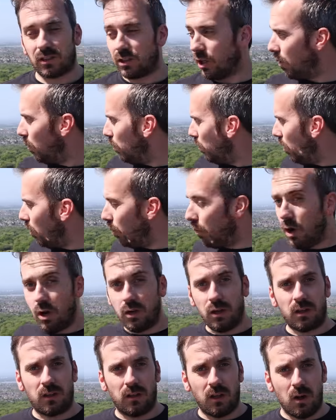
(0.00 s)
so we're at
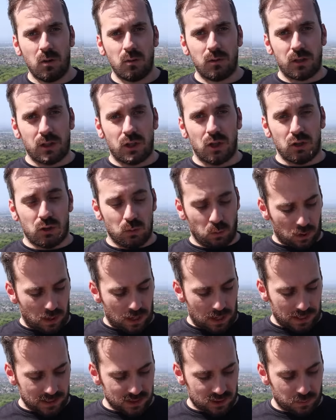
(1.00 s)
Werneth Low, the usual
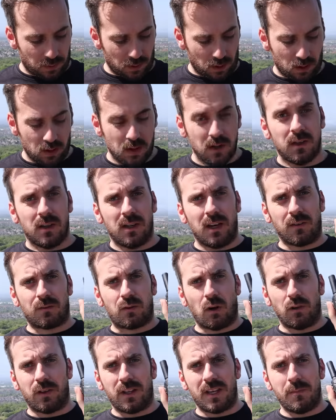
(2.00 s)
high spot. I've
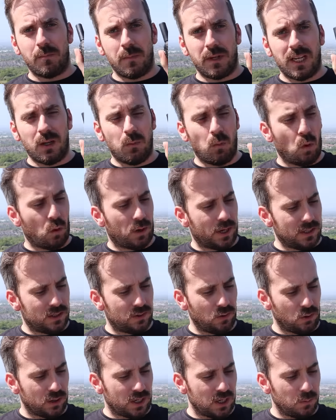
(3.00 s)
got the mini
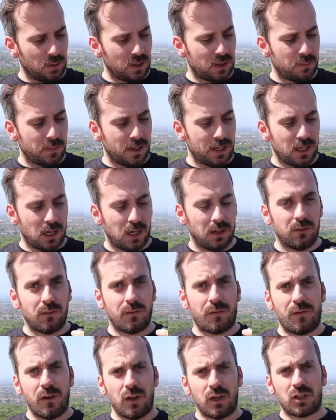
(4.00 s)
walkie-talkie with me, and
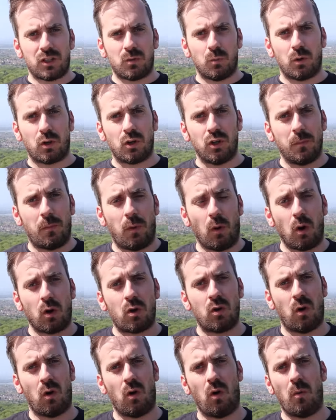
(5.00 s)
first we're going to put a
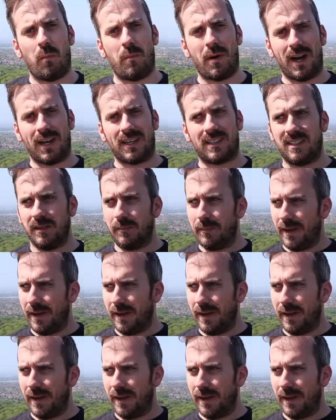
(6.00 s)
call back to